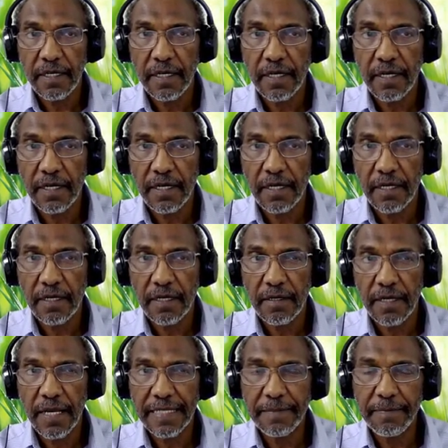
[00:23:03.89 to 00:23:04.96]
uh,
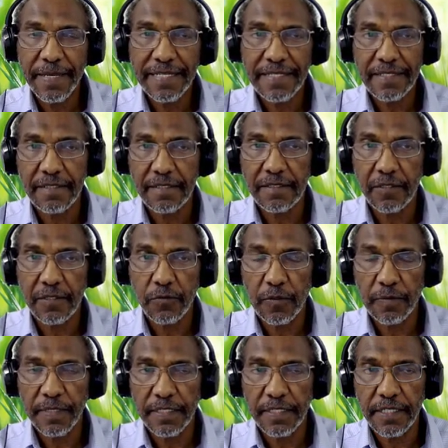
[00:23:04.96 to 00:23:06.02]
at best, it
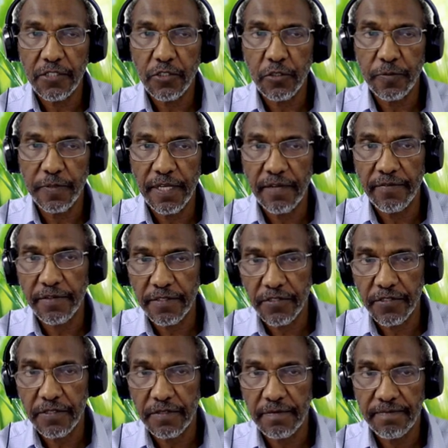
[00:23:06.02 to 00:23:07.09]
will be judged to be
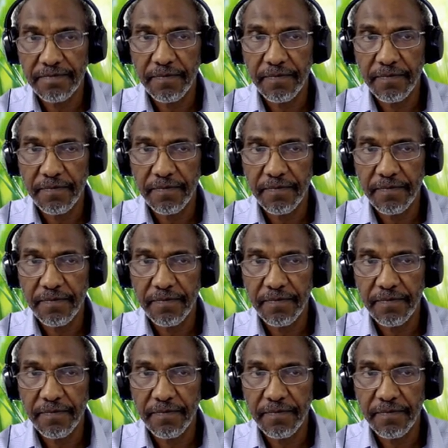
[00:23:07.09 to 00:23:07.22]
average.